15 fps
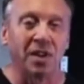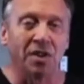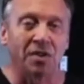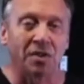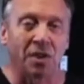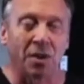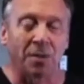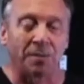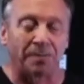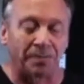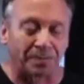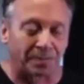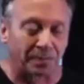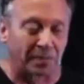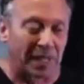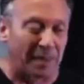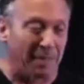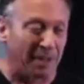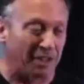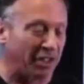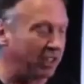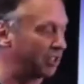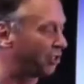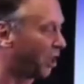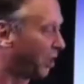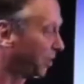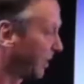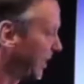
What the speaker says: So MHE in